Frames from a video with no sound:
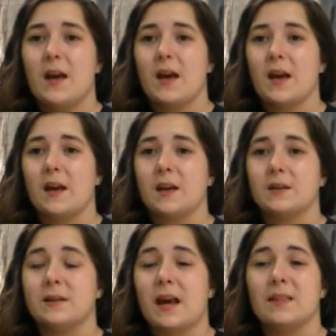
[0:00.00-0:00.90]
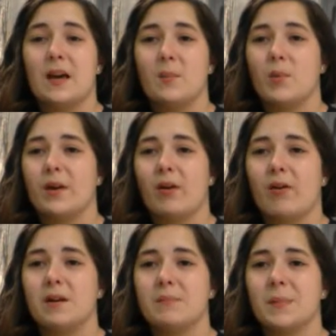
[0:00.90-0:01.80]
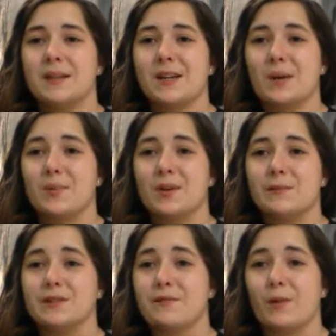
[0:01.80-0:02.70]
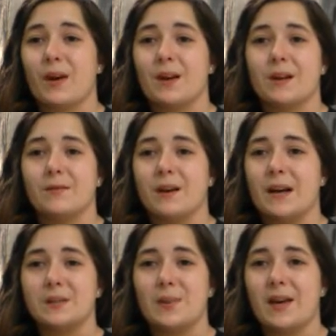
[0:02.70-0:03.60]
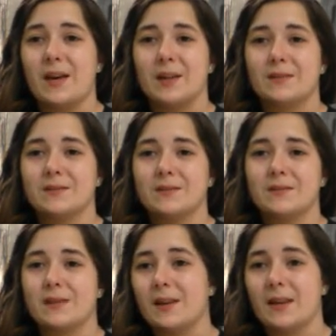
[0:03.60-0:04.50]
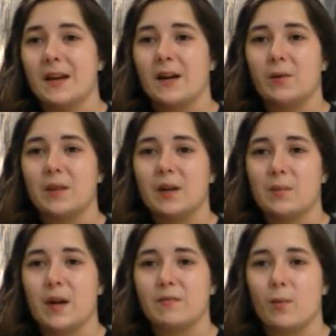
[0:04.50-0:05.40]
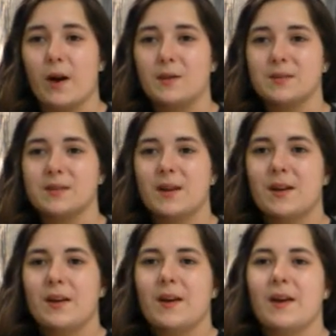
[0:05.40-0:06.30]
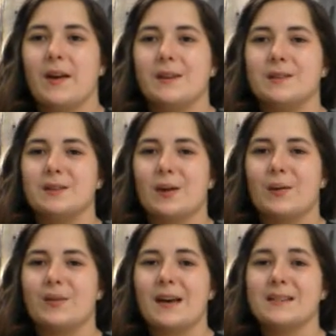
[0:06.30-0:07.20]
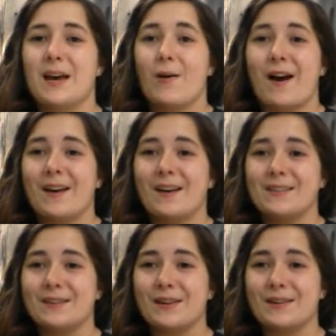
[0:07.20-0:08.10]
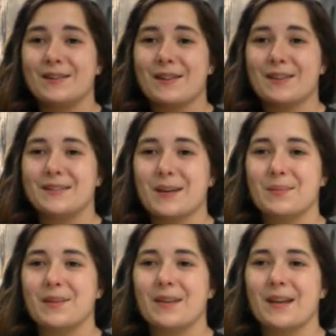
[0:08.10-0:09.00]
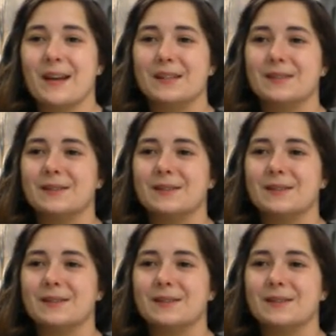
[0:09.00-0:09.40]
And at that point on, my diapering was free. I never had to pay again. I only had to pay for wipes. And so that's how I got started cloth diapering, and I